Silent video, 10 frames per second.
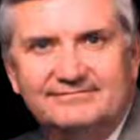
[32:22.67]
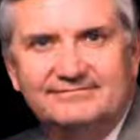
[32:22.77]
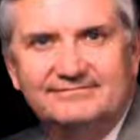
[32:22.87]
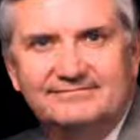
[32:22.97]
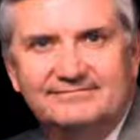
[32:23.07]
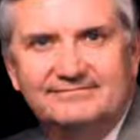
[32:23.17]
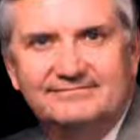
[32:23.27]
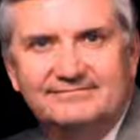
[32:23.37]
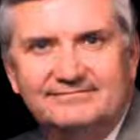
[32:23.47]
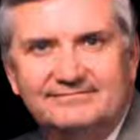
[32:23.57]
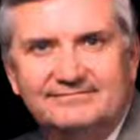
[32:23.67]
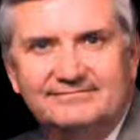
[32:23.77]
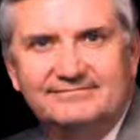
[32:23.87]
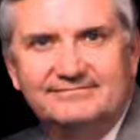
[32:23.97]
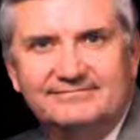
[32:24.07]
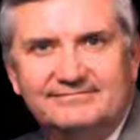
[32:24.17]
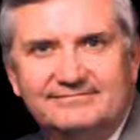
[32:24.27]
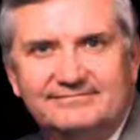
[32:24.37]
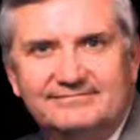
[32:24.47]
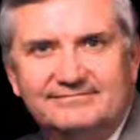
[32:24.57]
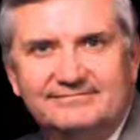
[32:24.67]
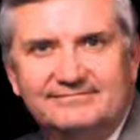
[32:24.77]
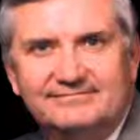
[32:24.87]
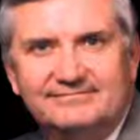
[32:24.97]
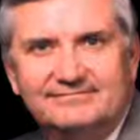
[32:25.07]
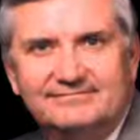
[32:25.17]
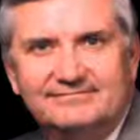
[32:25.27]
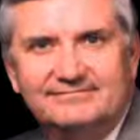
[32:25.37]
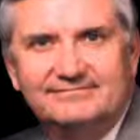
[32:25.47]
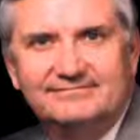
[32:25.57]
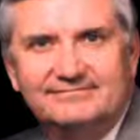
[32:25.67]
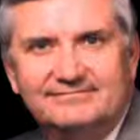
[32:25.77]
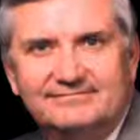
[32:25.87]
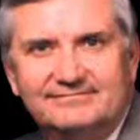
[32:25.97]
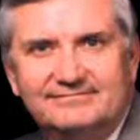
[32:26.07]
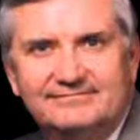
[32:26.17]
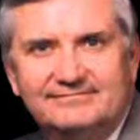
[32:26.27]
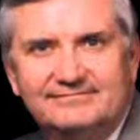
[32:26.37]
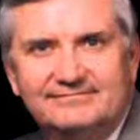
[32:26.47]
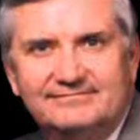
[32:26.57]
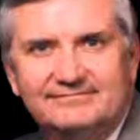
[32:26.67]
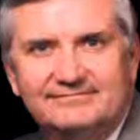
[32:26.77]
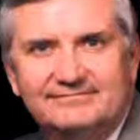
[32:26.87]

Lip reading: Nobody speaks.